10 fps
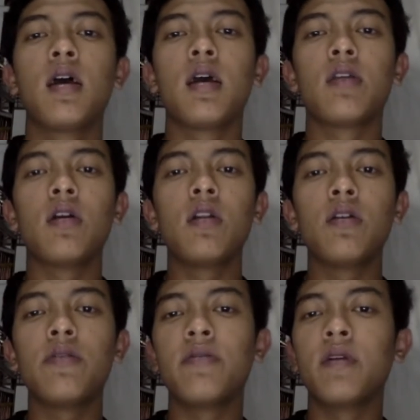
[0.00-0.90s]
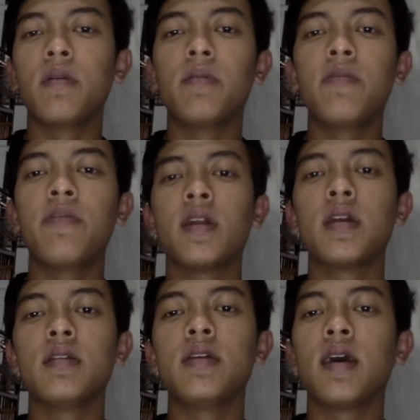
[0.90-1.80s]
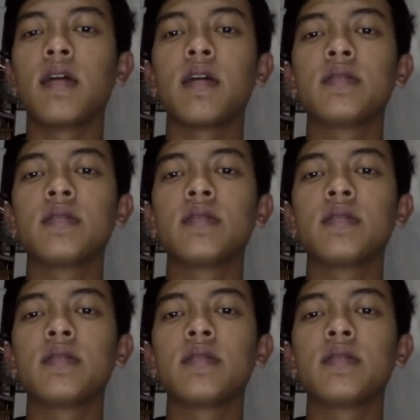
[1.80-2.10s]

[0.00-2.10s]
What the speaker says: and all of them vary their